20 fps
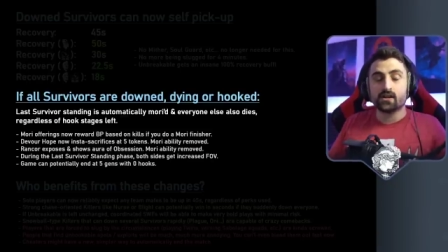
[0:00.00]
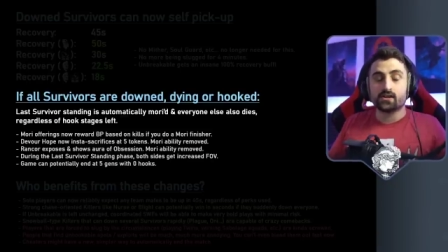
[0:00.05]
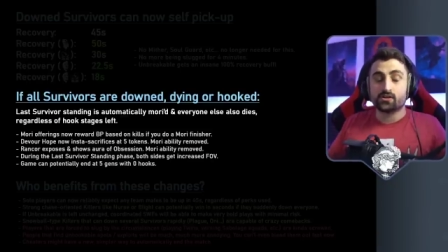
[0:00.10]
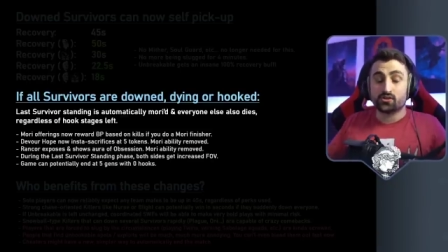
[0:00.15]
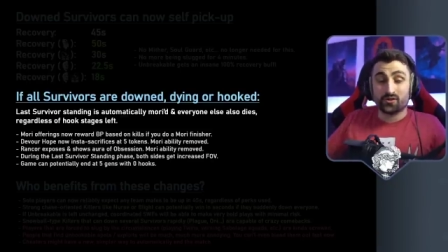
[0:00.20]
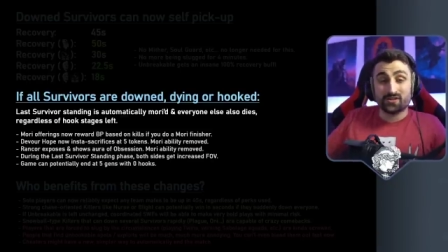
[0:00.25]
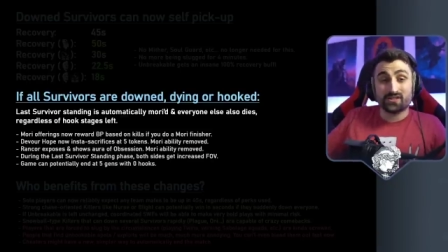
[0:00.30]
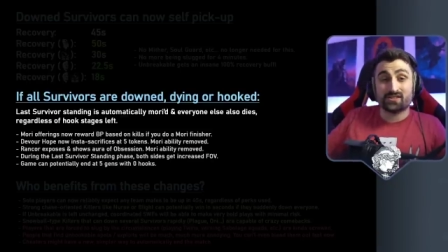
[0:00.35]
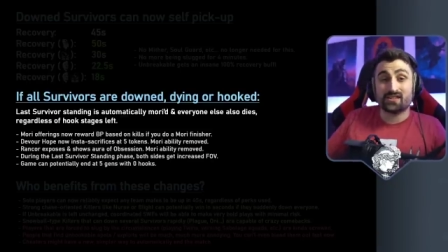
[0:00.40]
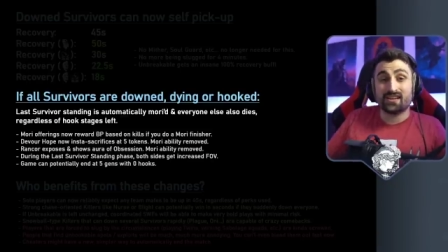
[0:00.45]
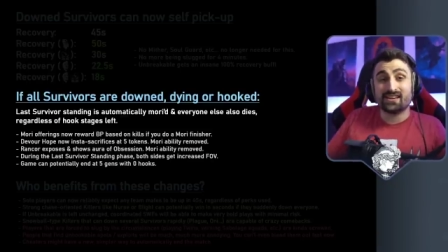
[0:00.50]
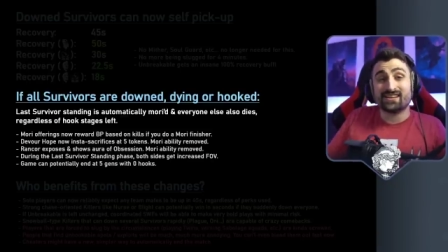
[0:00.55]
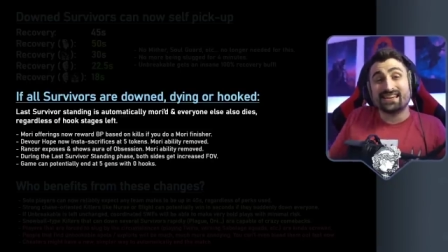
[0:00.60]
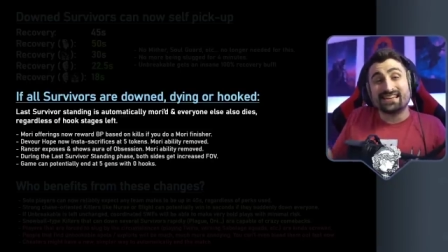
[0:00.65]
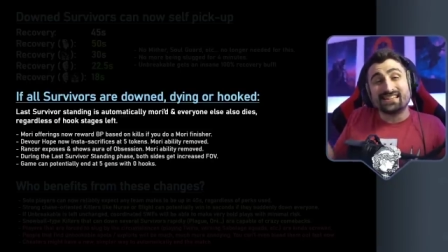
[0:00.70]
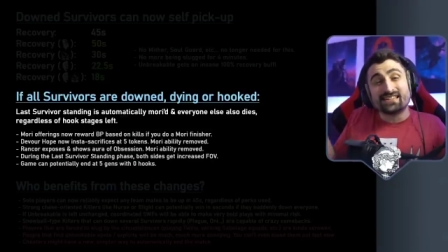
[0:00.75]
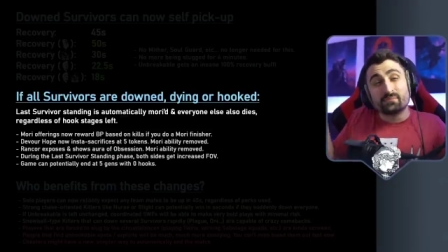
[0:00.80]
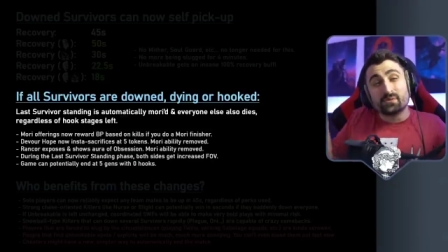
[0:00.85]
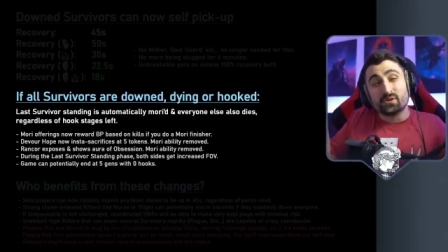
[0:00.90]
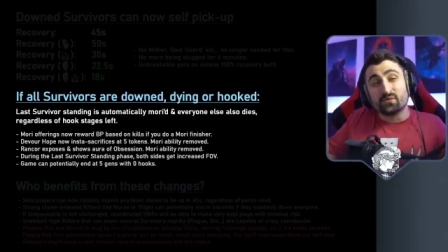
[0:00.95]
So as I said,
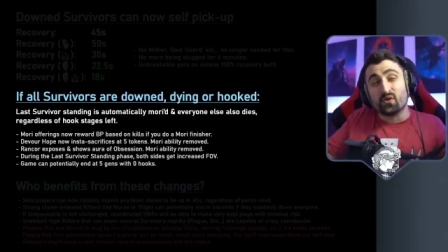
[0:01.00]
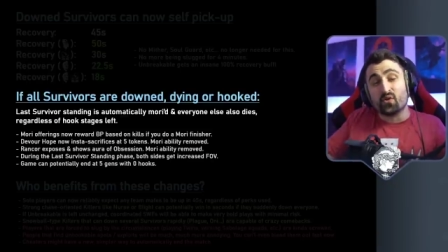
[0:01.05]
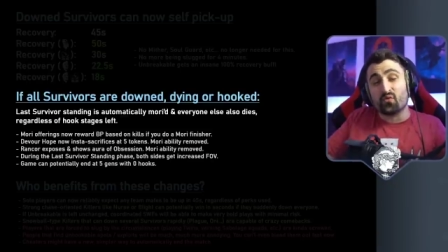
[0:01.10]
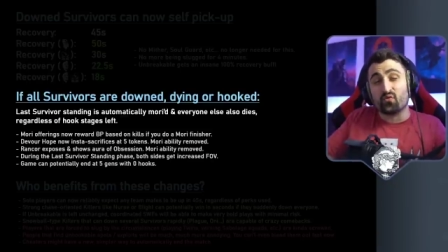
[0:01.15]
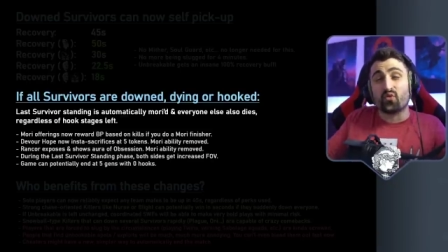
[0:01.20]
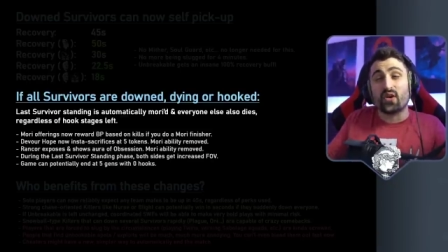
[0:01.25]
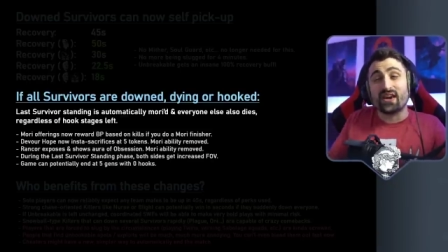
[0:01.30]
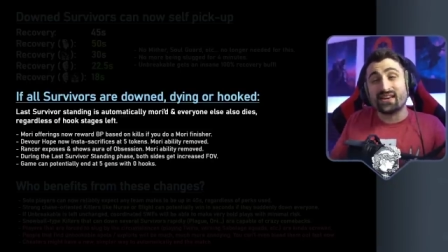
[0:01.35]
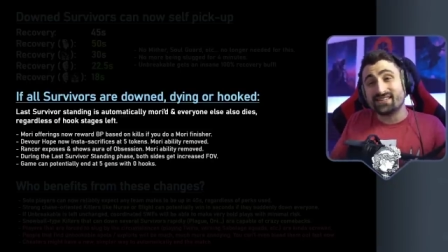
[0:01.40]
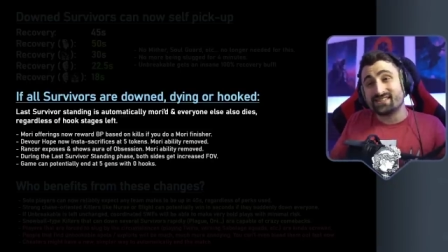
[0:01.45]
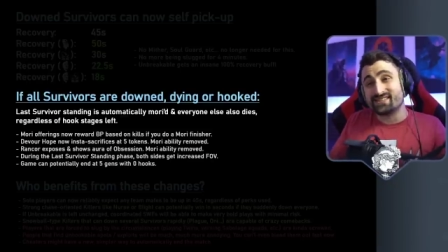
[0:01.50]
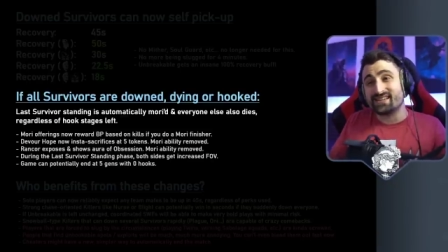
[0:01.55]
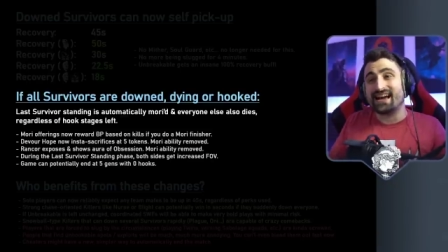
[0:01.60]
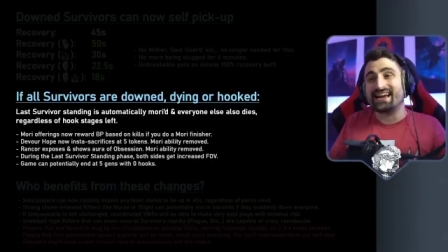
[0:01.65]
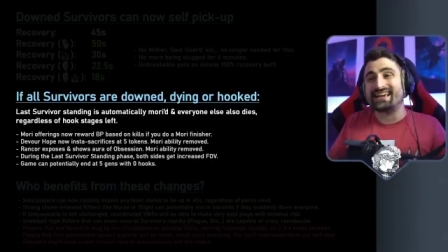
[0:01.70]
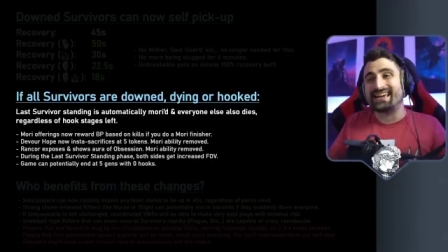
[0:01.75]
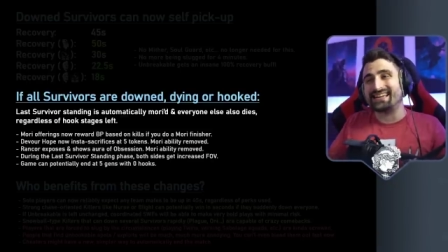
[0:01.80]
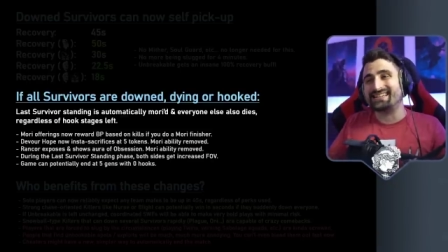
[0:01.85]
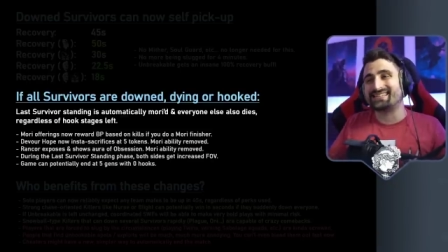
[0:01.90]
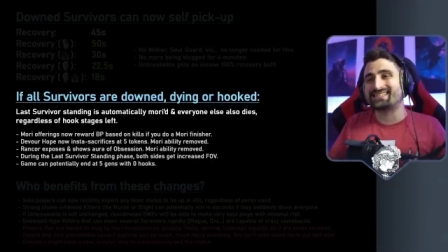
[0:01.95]
it's a bit of a race
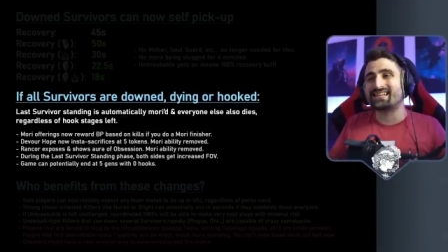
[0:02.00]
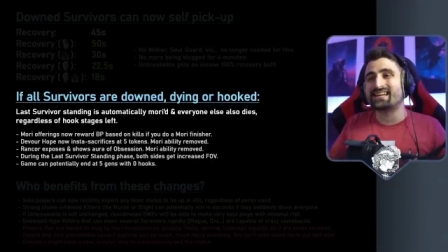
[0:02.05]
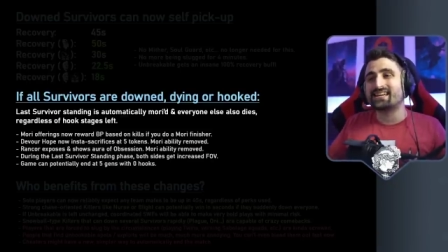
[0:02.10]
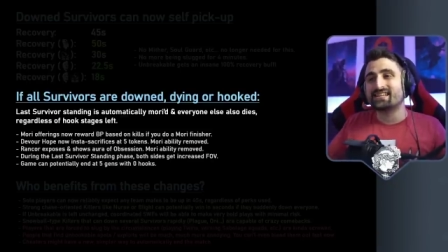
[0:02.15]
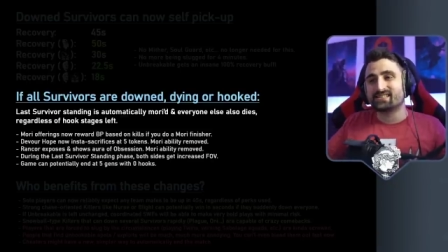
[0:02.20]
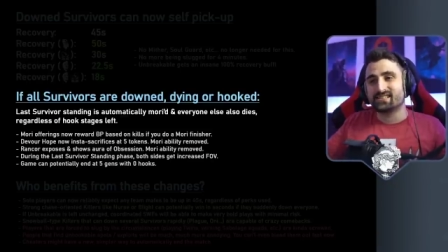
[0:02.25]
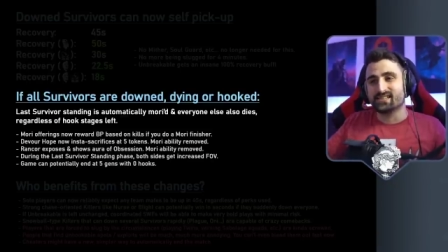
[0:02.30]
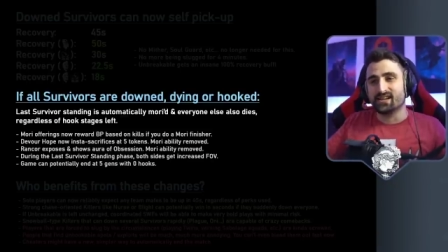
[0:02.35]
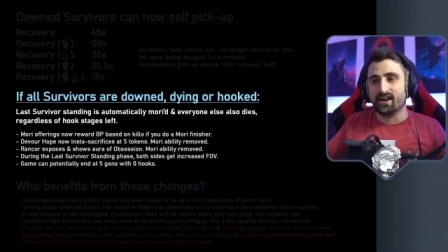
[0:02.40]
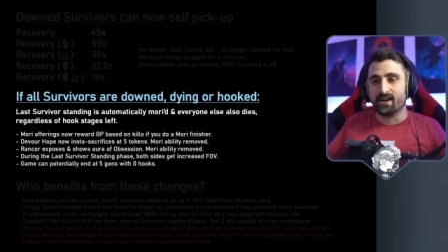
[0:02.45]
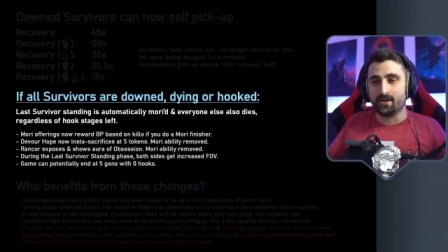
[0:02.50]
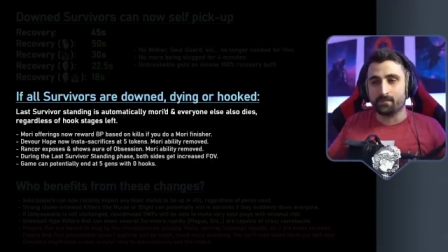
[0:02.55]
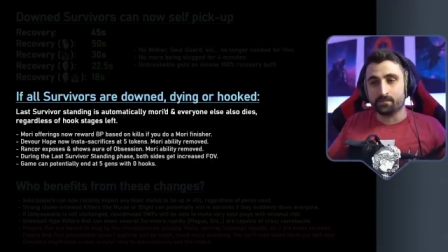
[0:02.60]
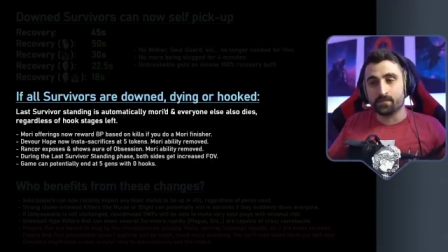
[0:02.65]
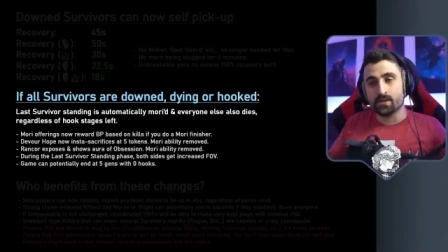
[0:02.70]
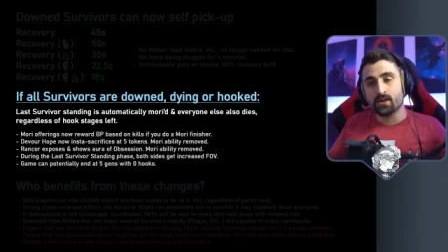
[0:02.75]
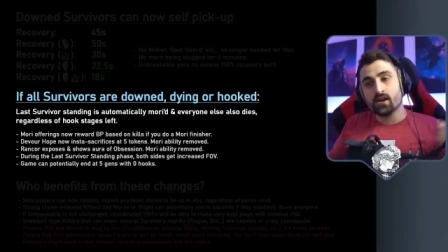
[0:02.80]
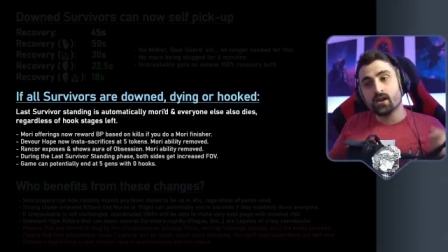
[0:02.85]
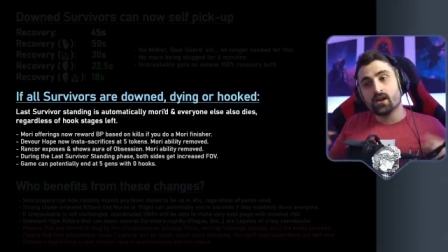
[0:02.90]
against time.